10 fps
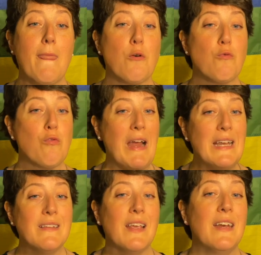the
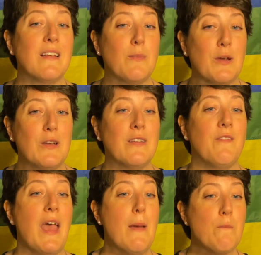rights and experience
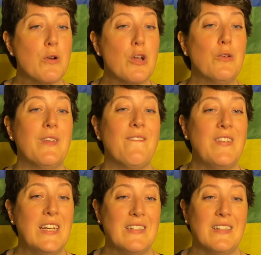of embryos and
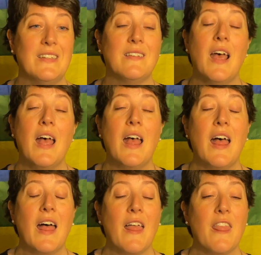fetuses
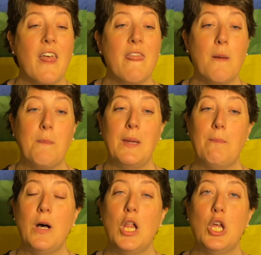than the
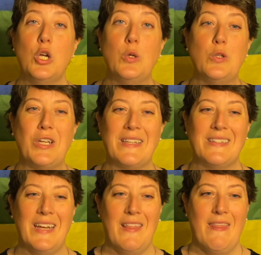people who
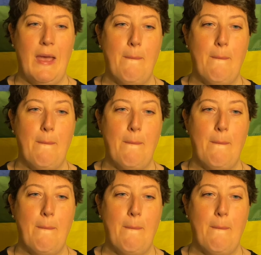gestate them.